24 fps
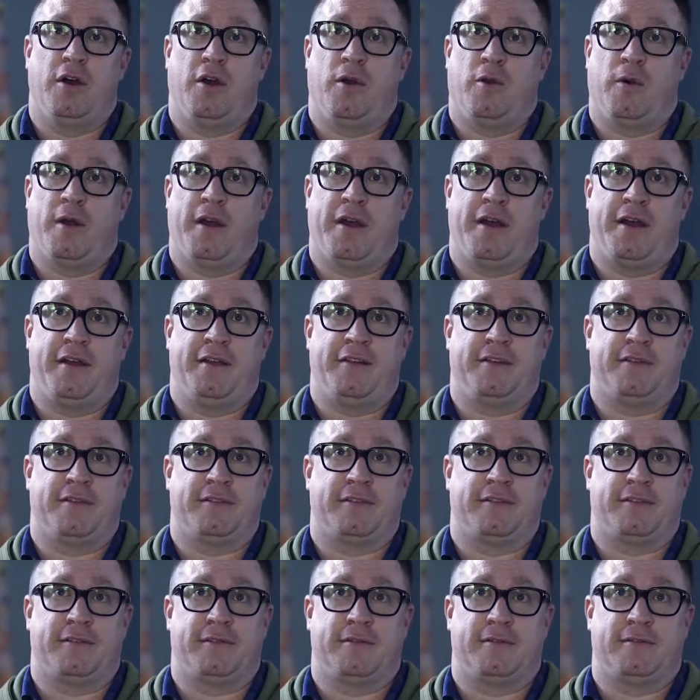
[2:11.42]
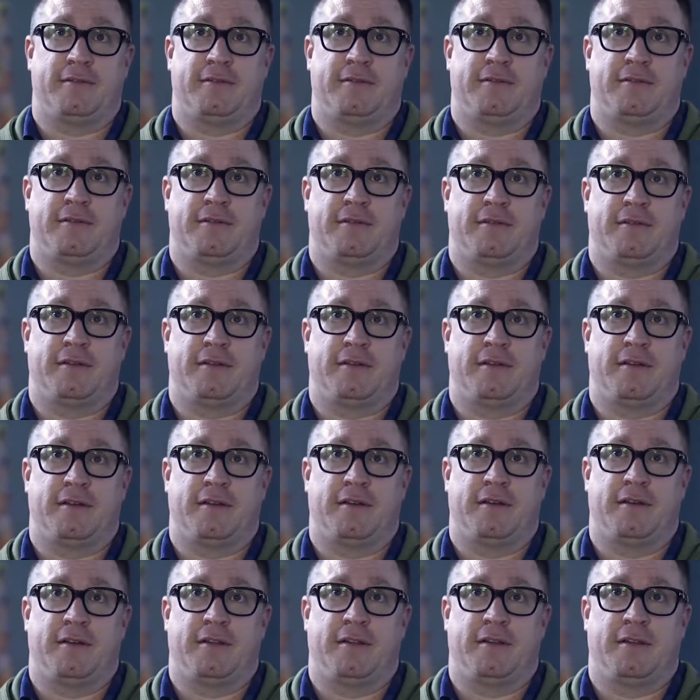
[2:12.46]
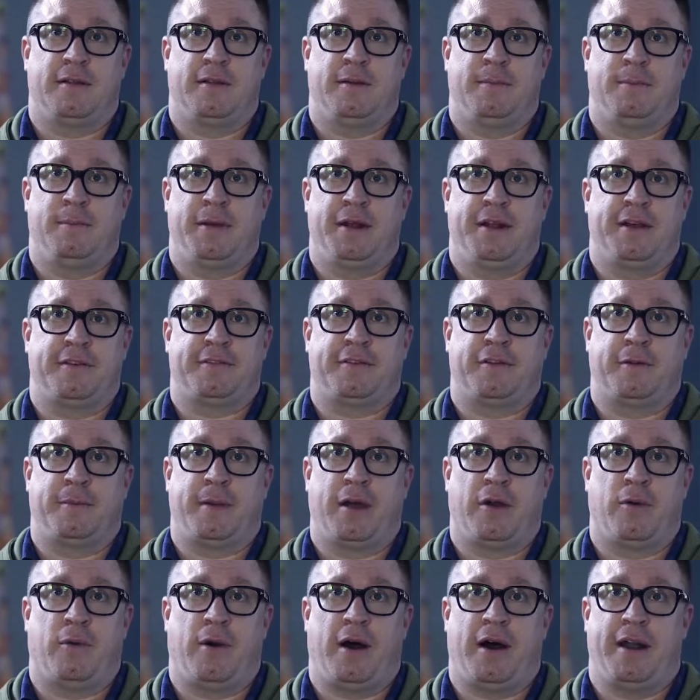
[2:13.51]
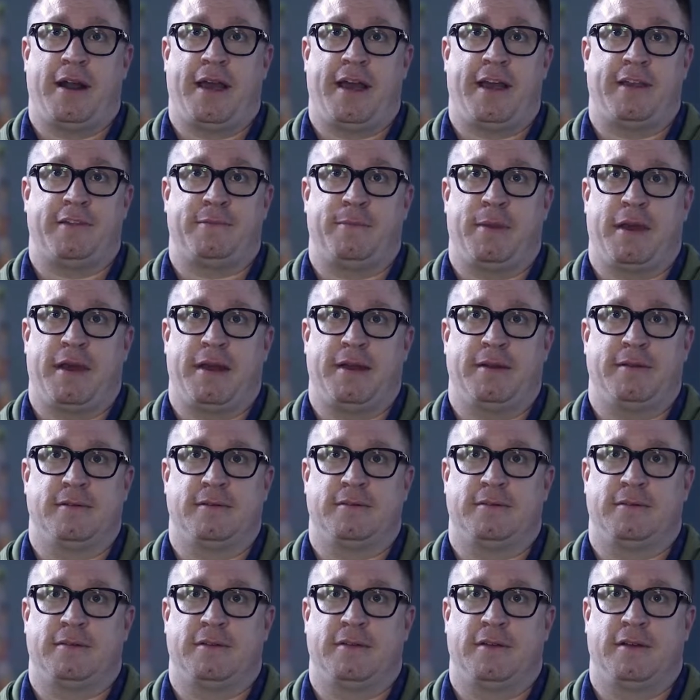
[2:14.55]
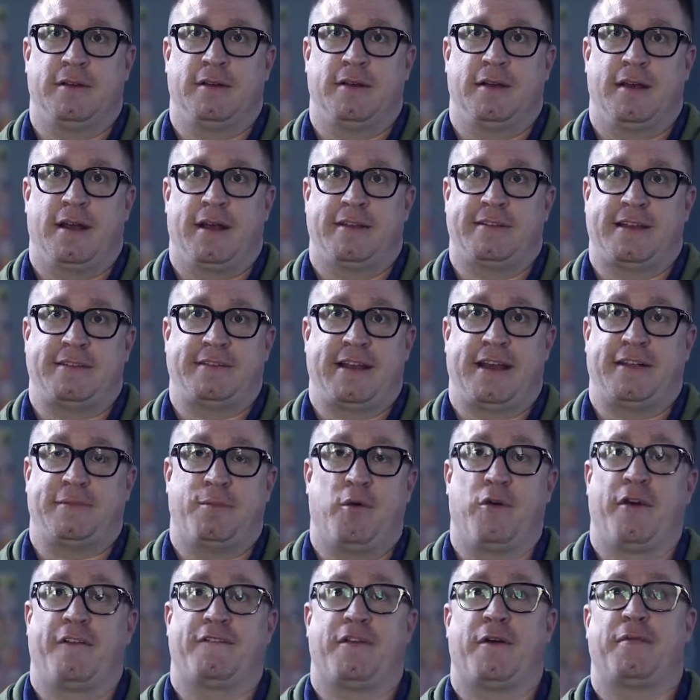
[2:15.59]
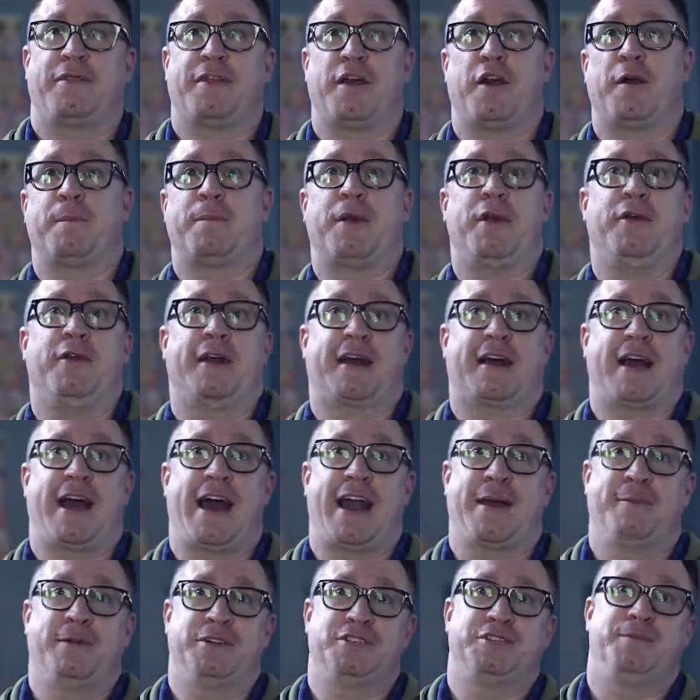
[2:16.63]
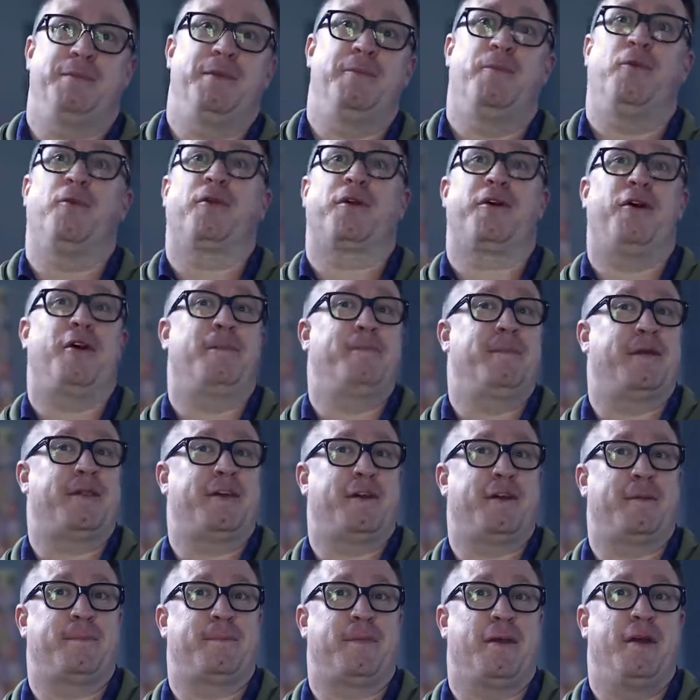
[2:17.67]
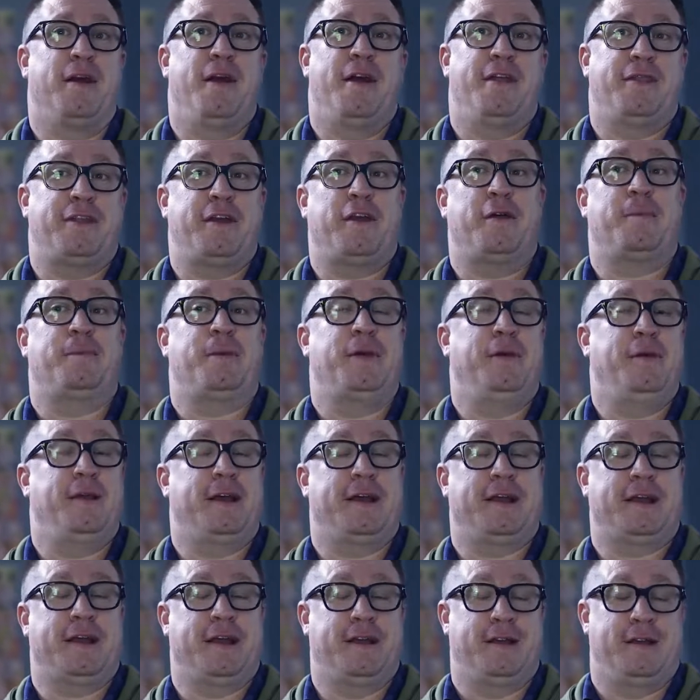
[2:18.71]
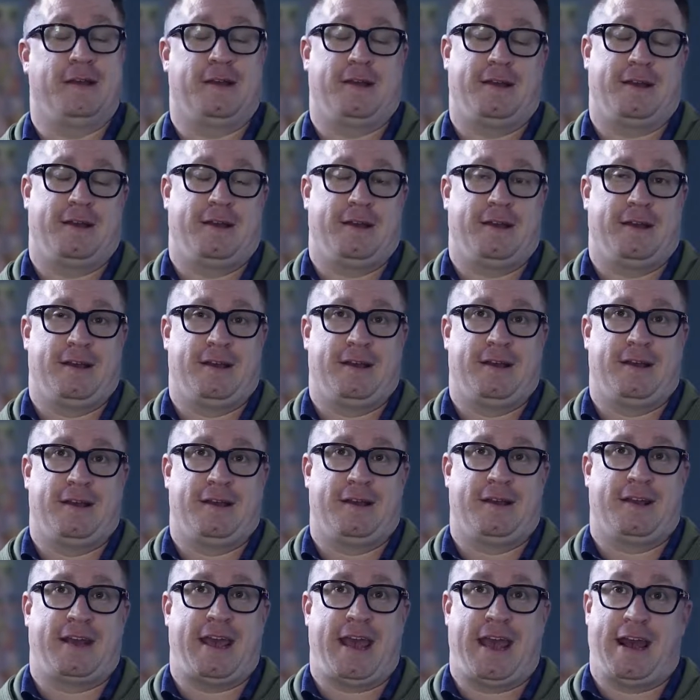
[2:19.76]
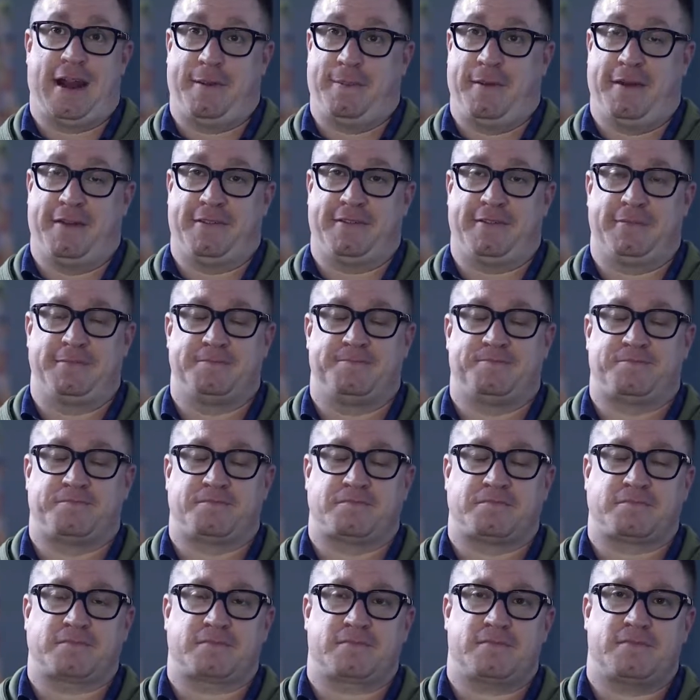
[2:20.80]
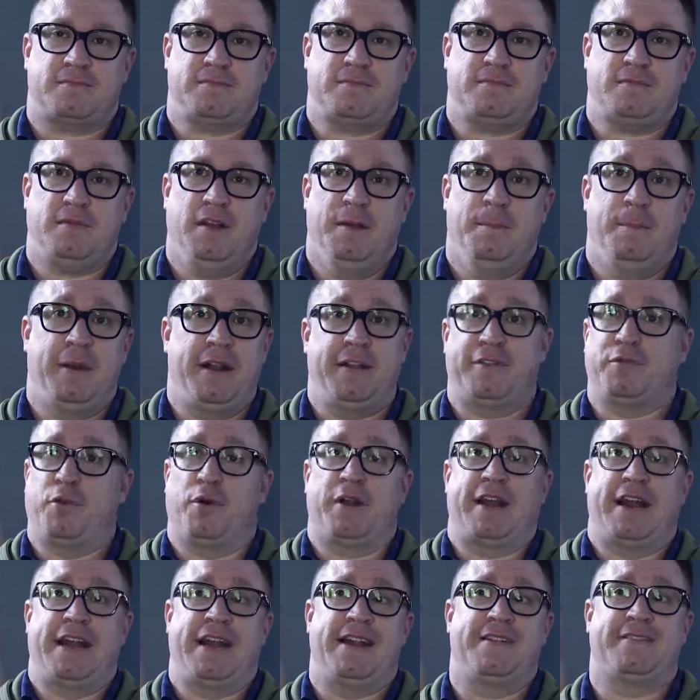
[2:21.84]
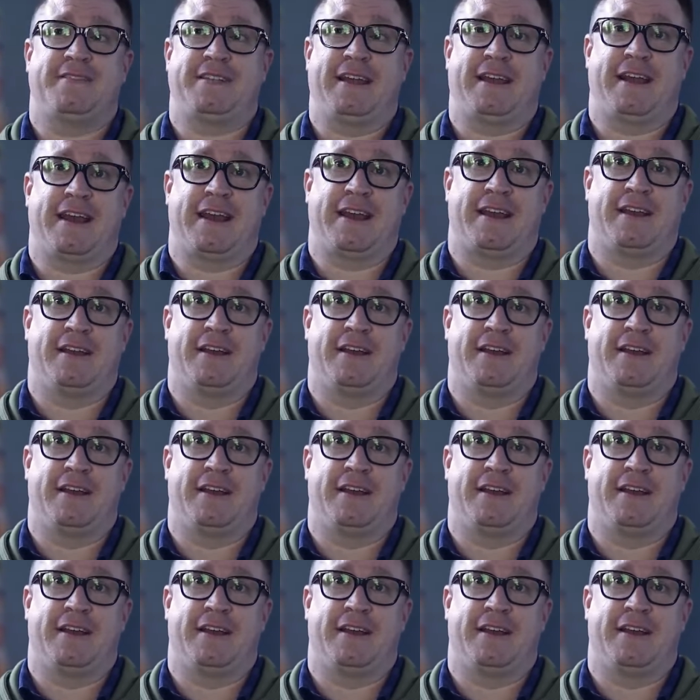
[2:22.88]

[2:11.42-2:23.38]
Whereas the medicinal marijuana has been, as I say, it's more of a therapeutic item. It should be more called therapeutic cannabis, but it's working instantly.